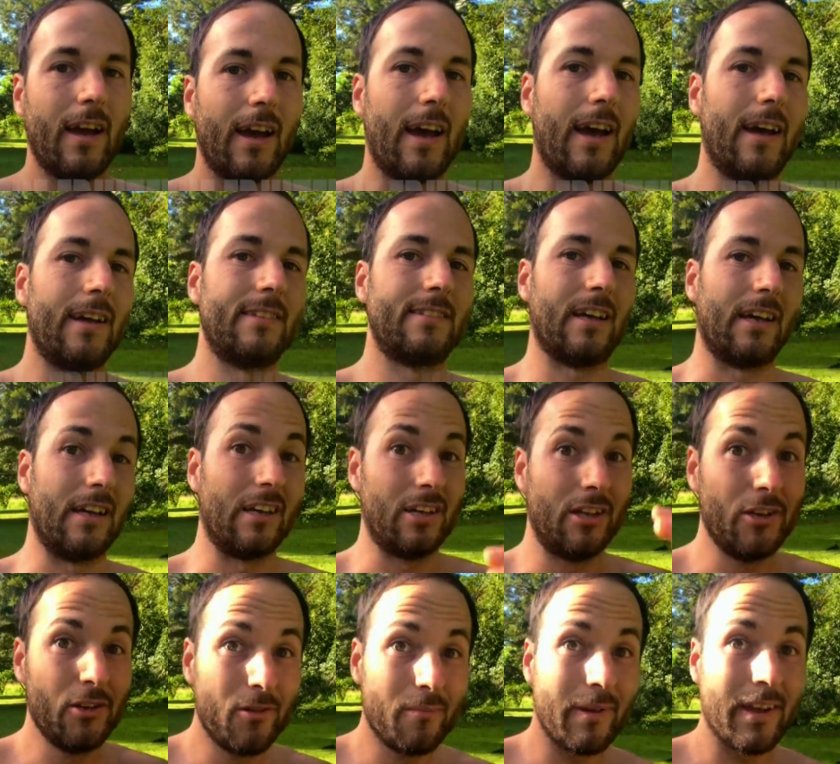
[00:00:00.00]
as a
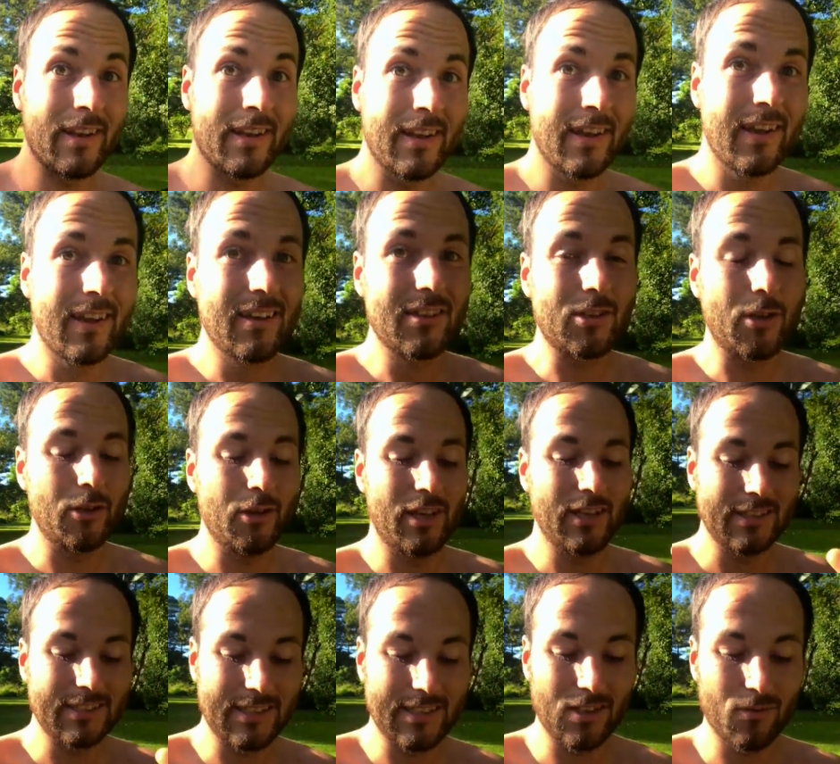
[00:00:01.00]
human, so you
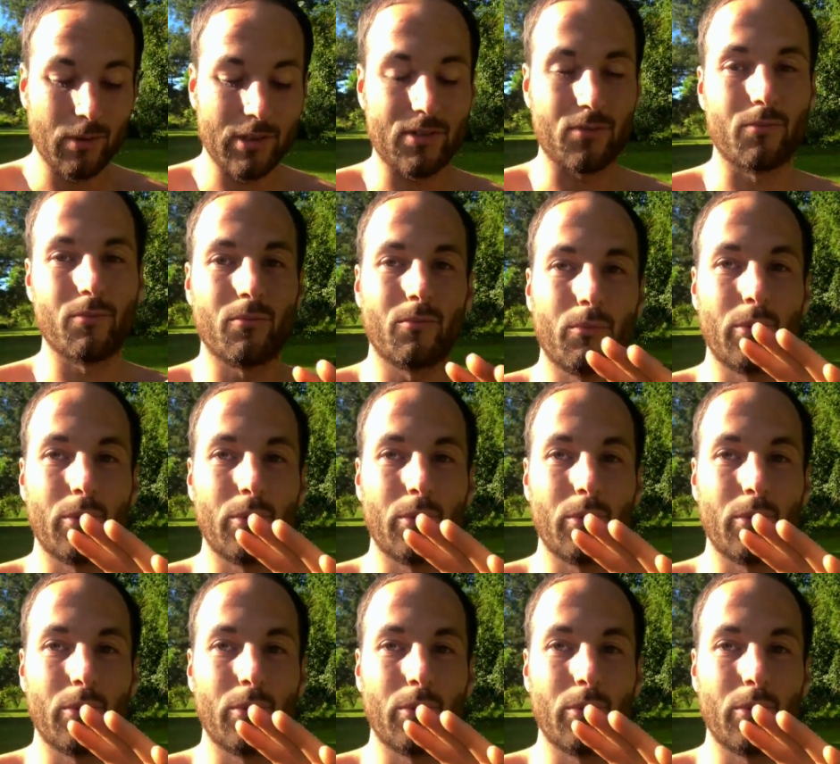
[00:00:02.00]
can see what's